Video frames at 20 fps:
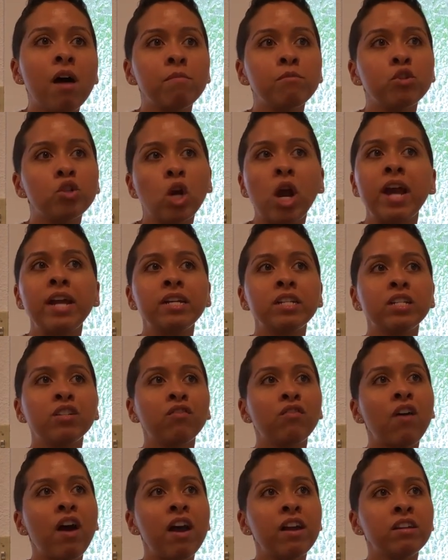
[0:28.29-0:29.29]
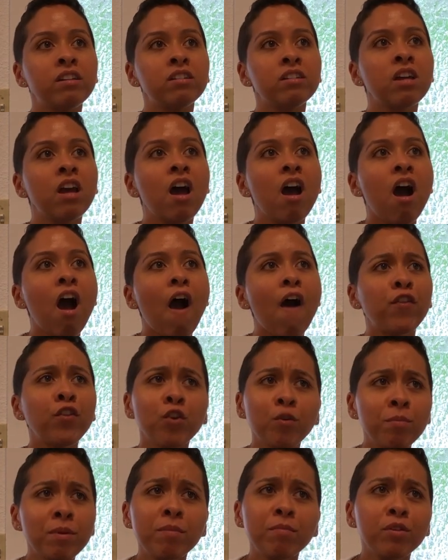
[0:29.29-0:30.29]
trying to find other
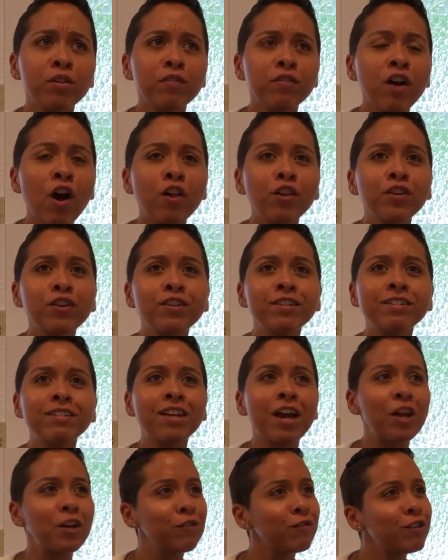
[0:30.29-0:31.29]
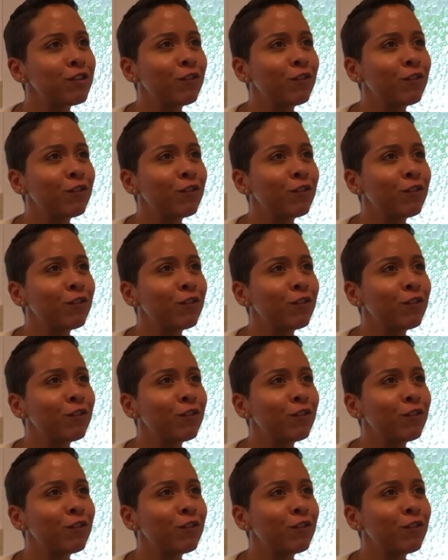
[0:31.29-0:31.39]
people of color is kind of